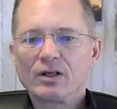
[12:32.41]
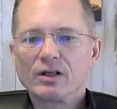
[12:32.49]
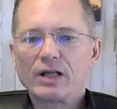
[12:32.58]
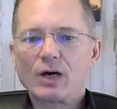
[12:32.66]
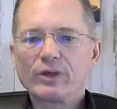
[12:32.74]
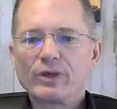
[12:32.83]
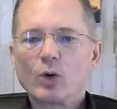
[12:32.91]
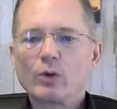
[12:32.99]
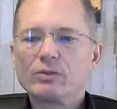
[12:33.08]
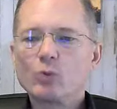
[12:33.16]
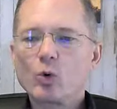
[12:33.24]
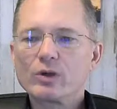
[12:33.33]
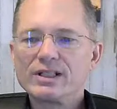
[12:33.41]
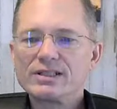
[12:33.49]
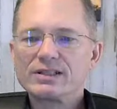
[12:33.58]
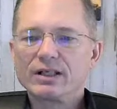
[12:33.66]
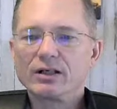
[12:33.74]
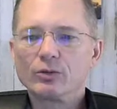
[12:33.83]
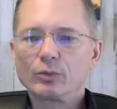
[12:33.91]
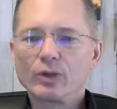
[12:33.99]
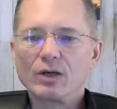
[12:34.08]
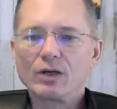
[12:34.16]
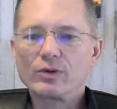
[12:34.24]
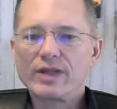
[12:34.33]
Now we go into more detail
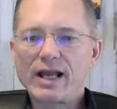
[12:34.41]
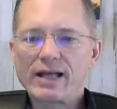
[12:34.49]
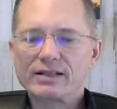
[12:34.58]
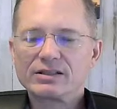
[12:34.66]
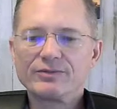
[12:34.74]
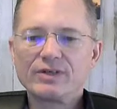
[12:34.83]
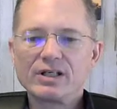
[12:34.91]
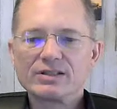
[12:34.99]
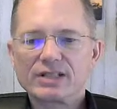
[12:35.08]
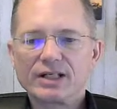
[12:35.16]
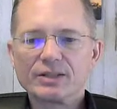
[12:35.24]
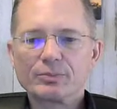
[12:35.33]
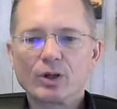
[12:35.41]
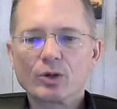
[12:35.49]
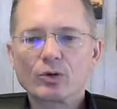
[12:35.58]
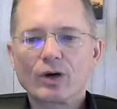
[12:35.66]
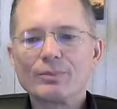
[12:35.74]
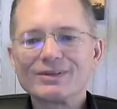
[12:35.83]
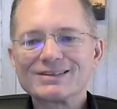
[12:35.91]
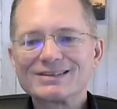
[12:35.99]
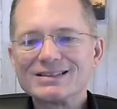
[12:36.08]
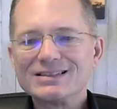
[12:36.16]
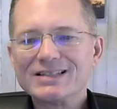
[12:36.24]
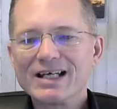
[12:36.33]
with that activity inside the program, but
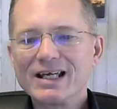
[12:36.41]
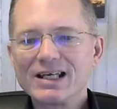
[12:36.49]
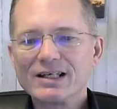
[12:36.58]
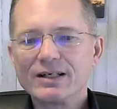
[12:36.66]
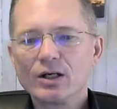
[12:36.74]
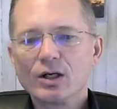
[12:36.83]
today,